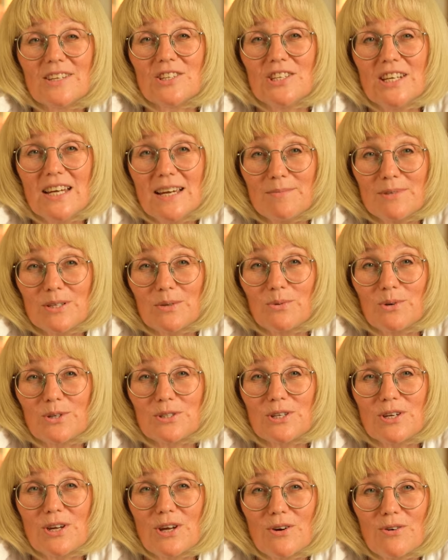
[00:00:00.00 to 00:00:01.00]
James was
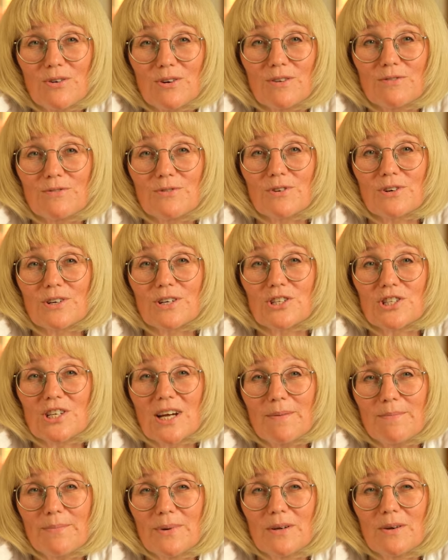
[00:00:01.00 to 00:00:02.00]
known for
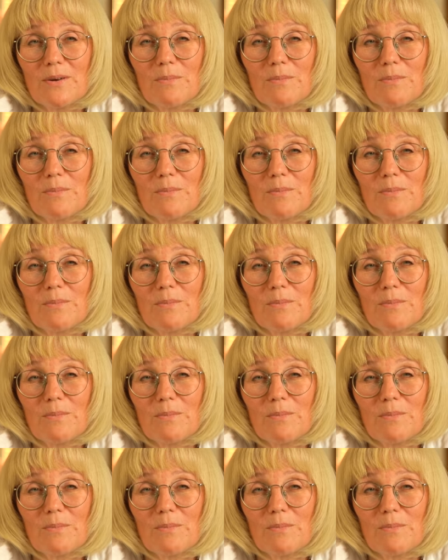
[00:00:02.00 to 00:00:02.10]
jumping